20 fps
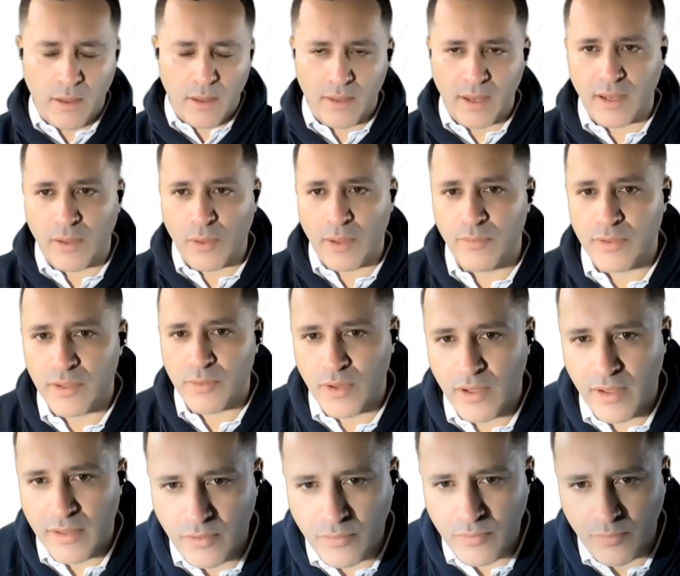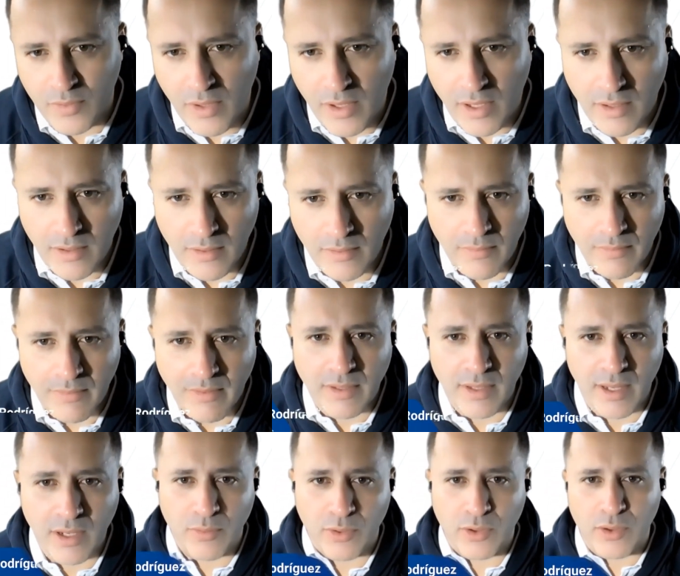Hello, everyone. Well,
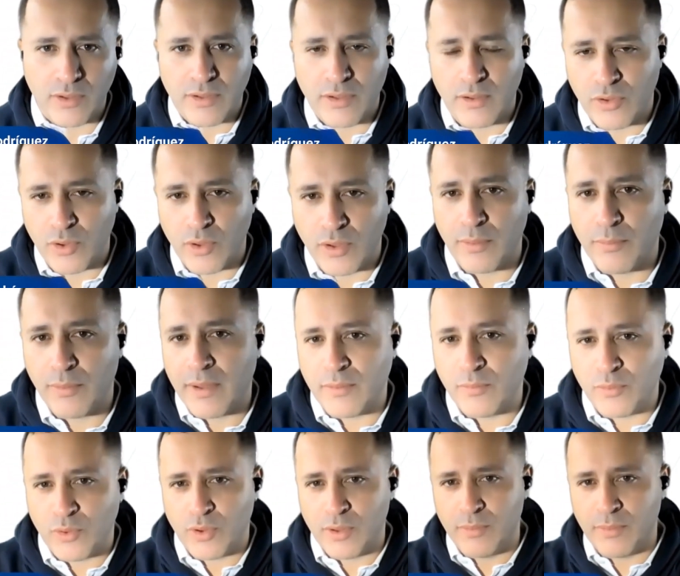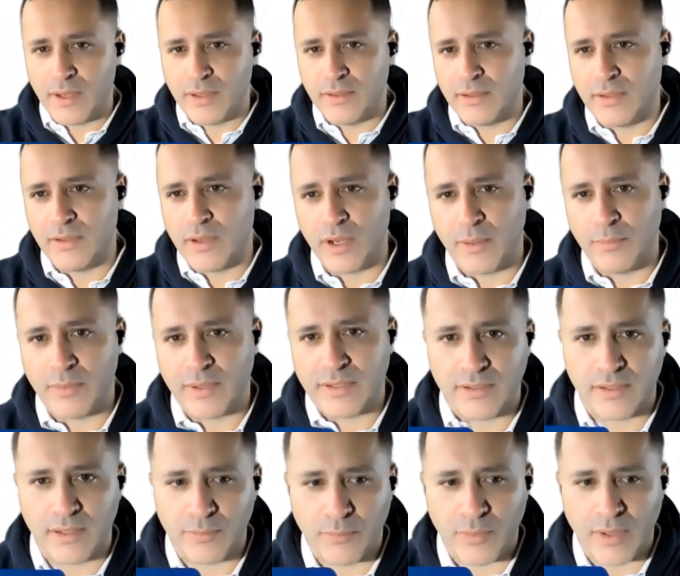today we're going to talk a bit more about the topics
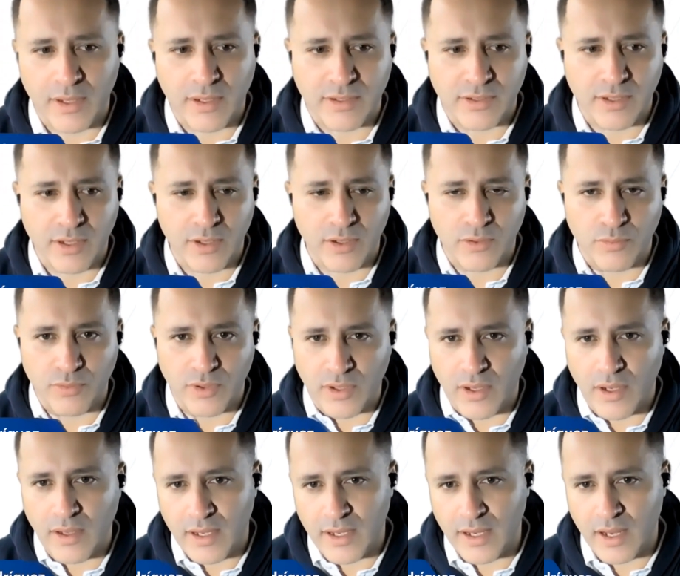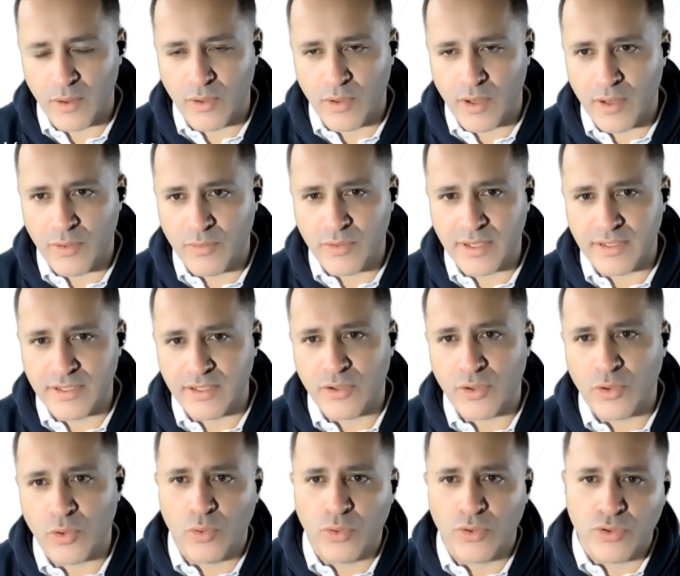that bring us here regarding our con racing
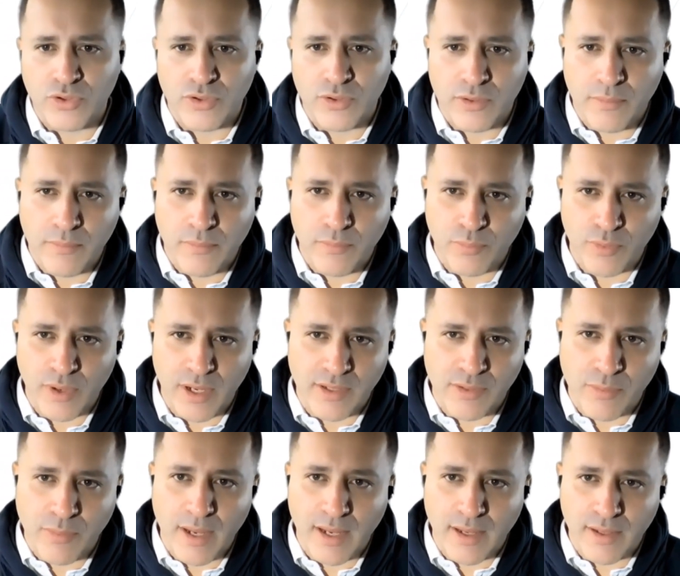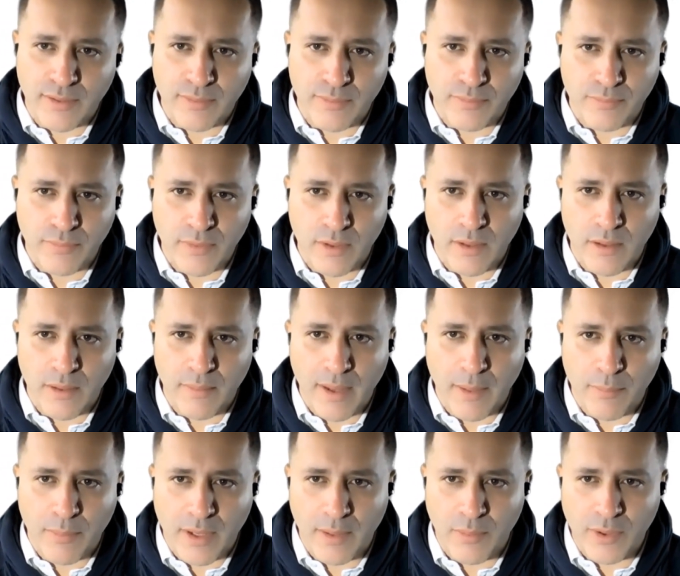course. We explain a
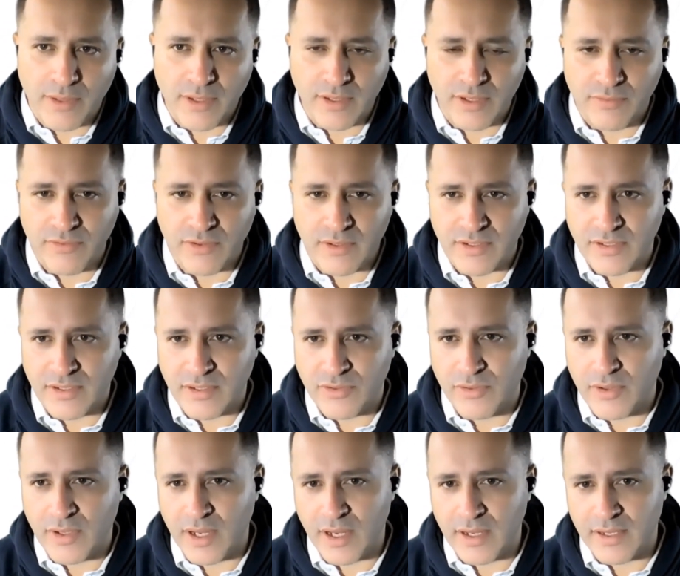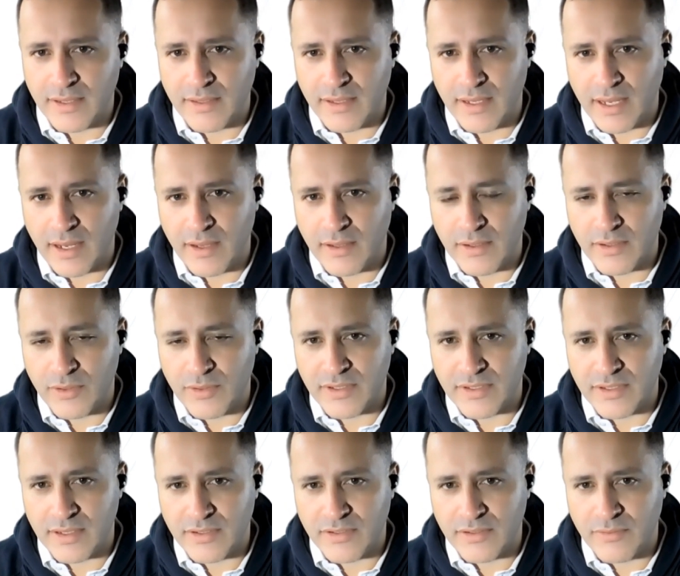bit about the differences regarding the
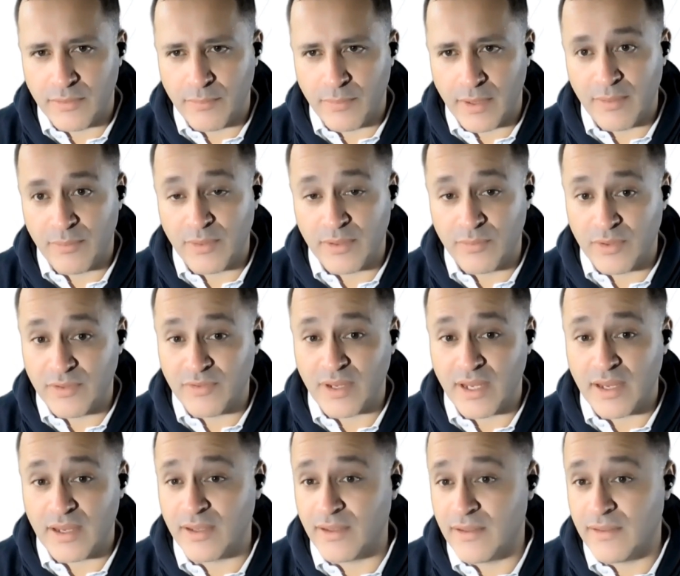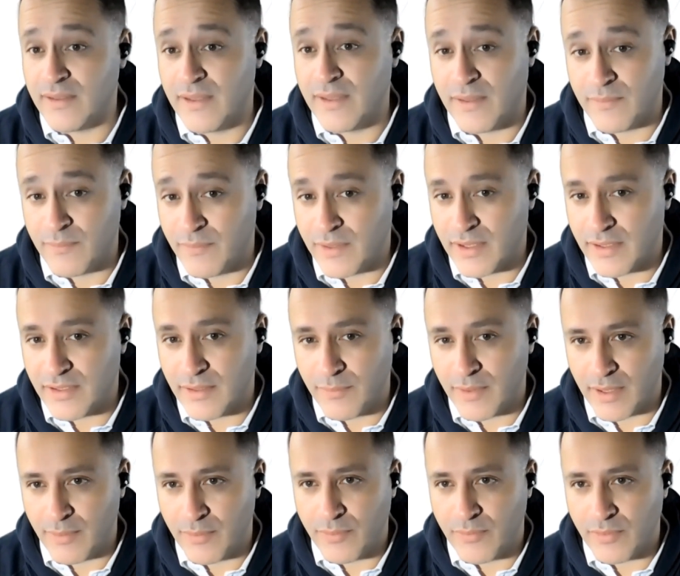characteristics of a payment provider, because a
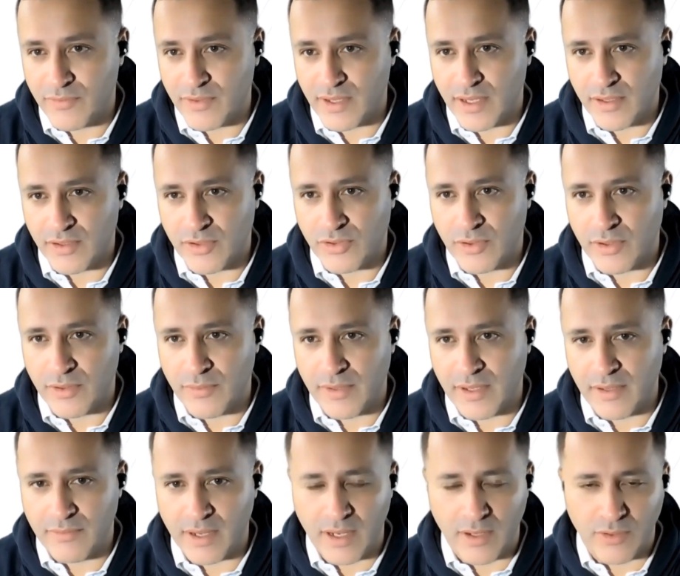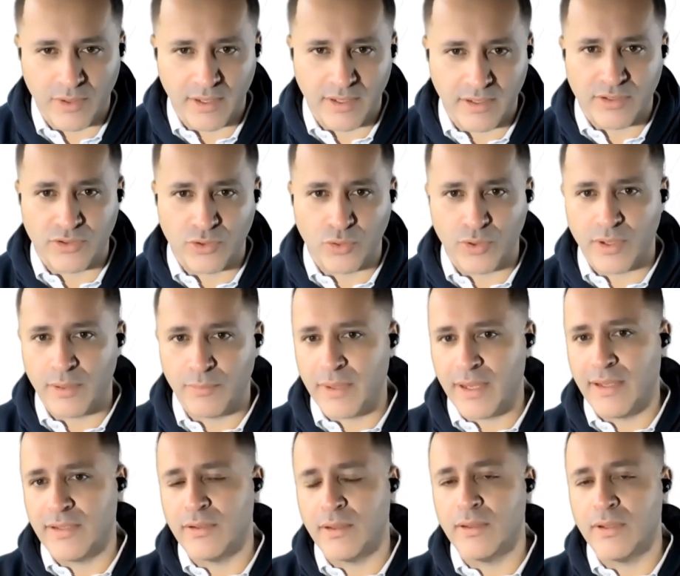payment provider shouldn't be evaluated solely
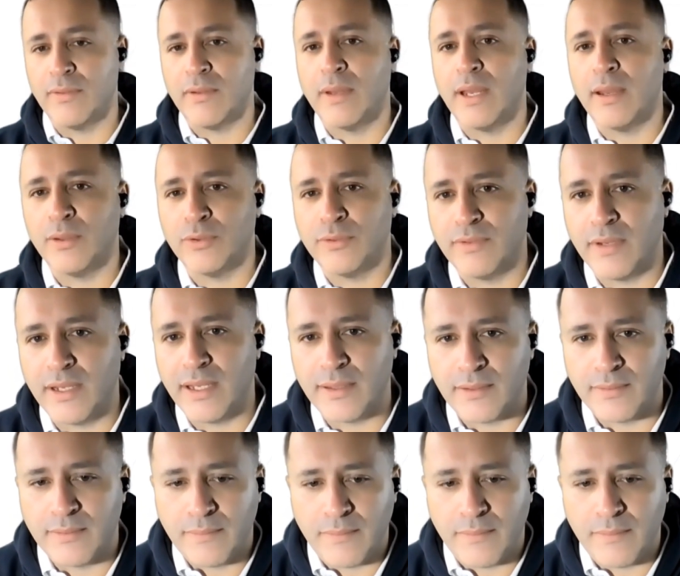based on the final fee.